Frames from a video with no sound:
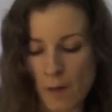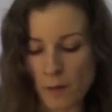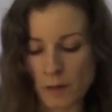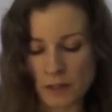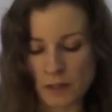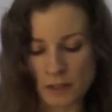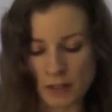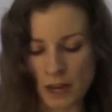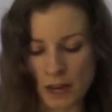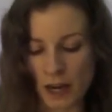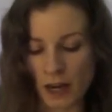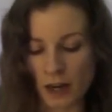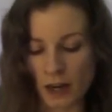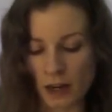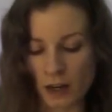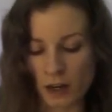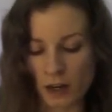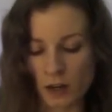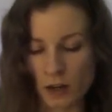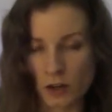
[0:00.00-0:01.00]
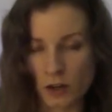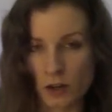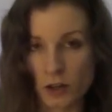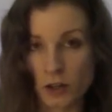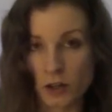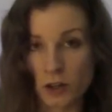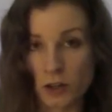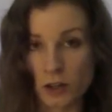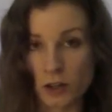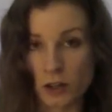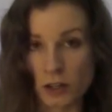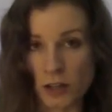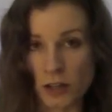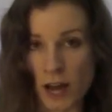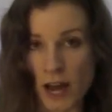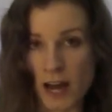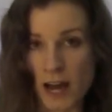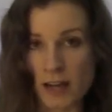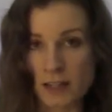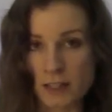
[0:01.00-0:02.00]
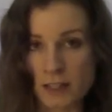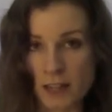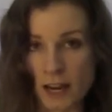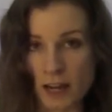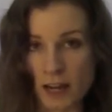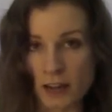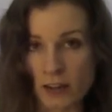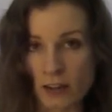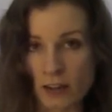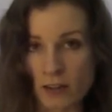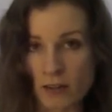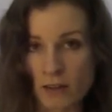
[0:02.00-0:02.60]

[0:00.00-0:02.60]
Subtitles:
and saying, "Good night, Daniel,"